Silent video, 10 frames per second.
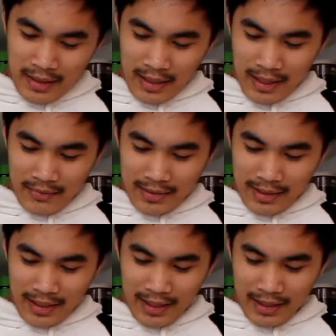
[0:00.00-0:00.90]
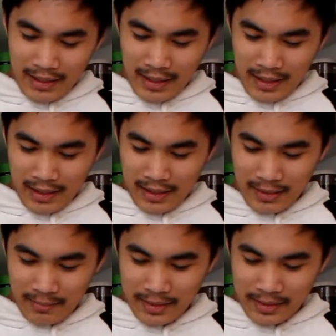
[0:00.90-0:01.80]
And I was like, heck yeah,
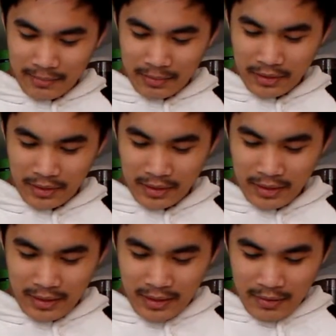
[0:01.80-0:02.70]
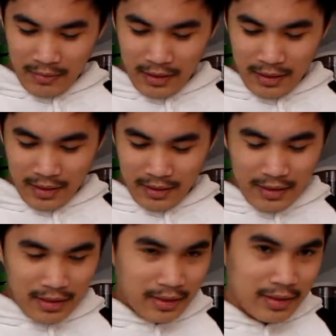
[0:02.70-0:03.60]
I'll make some pudding. Why the heck
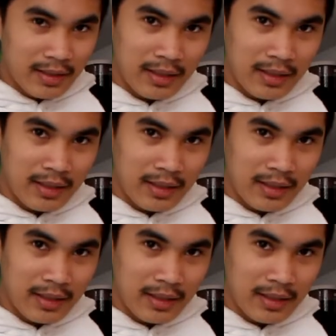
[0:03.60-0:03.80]
not?